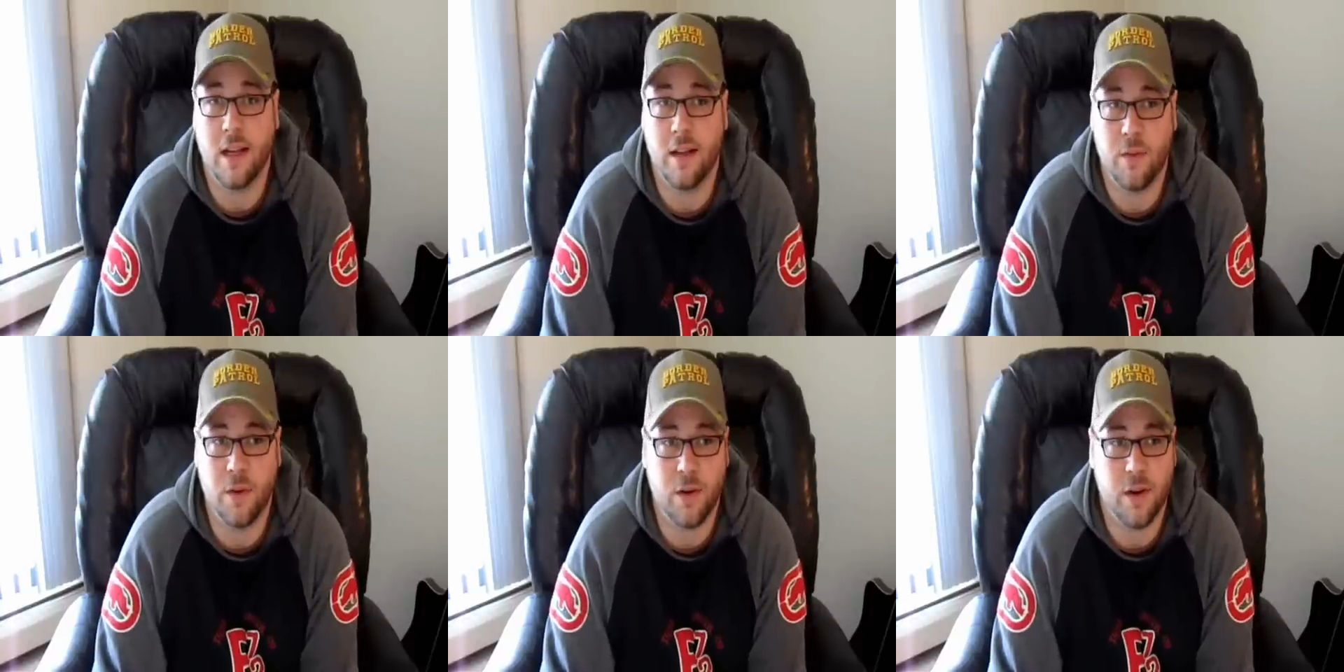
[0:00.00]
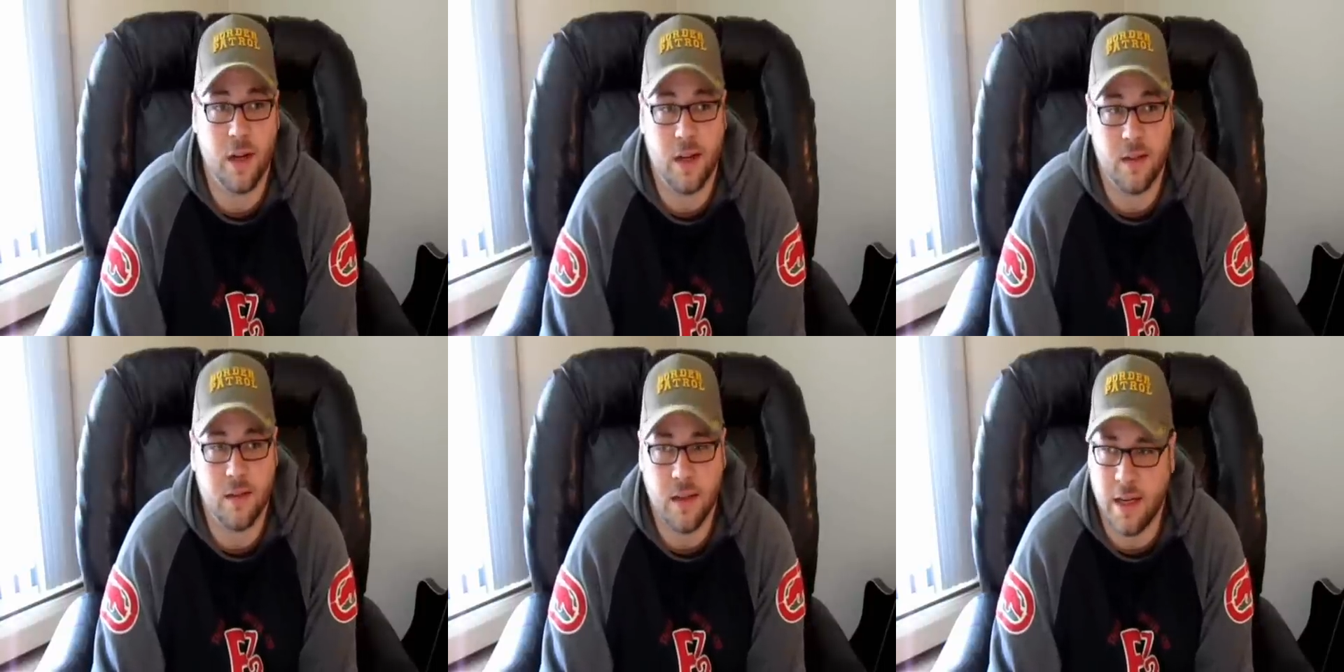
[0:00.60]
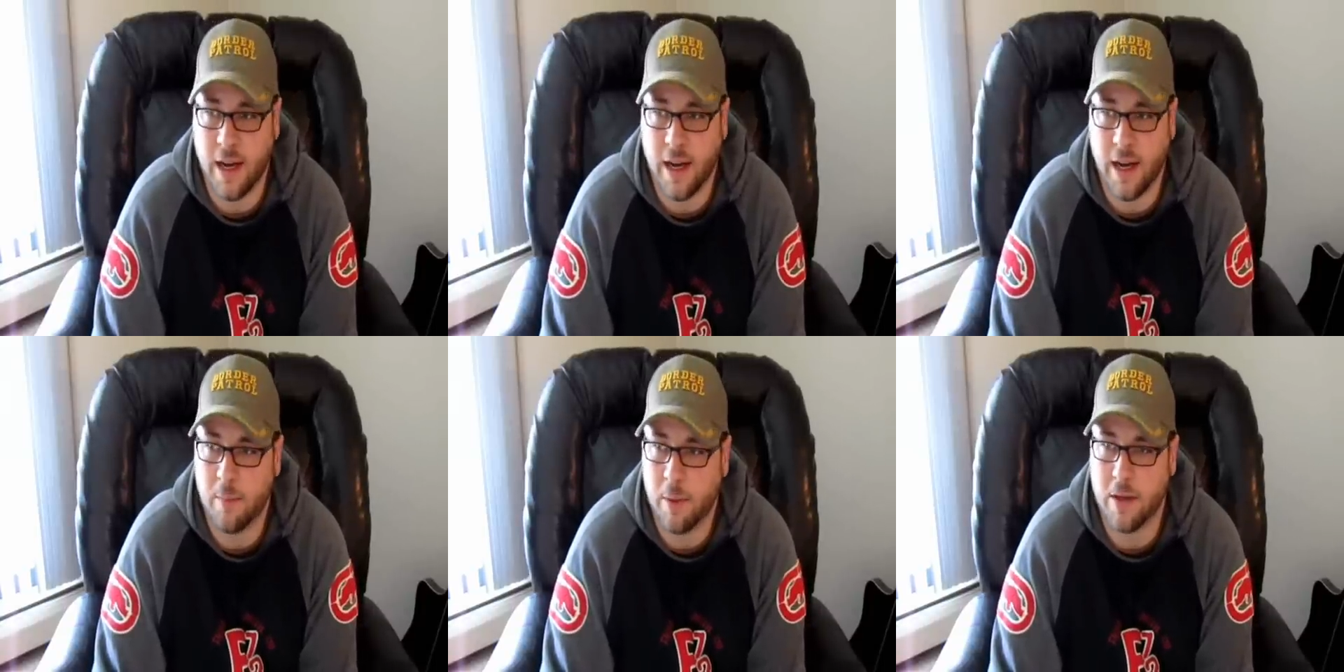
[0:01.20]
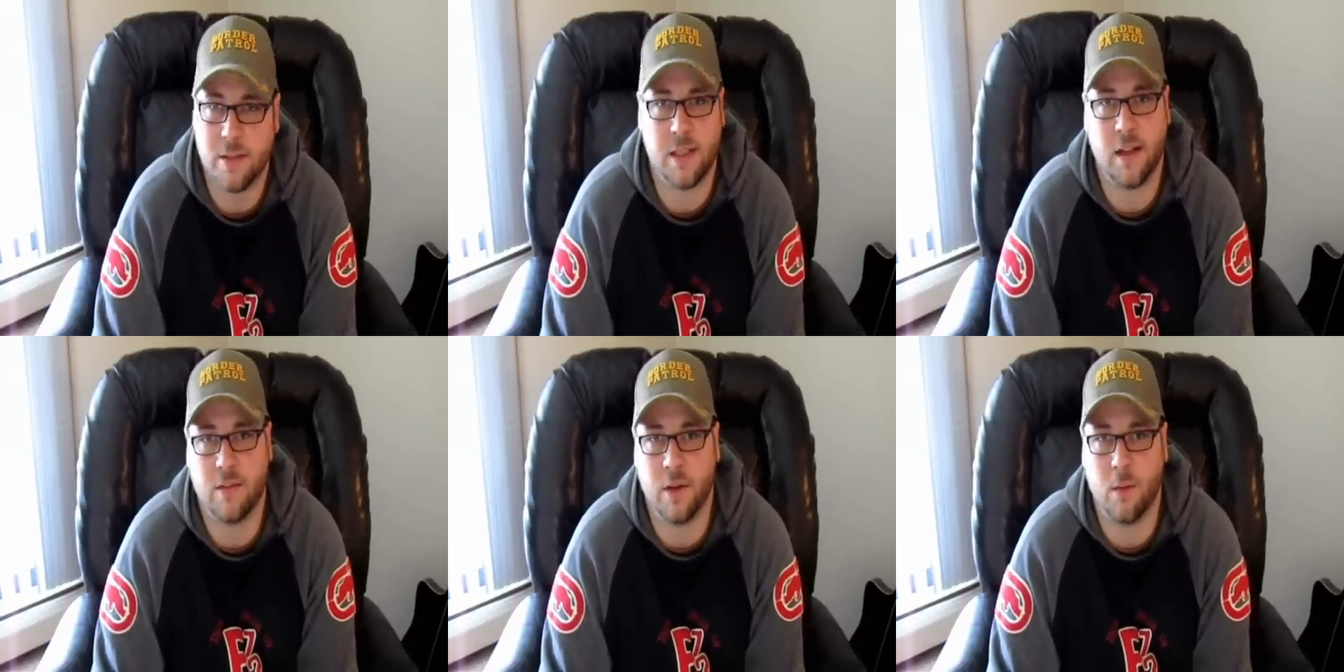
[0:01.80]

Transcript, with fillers: If you're in a in an area by yourself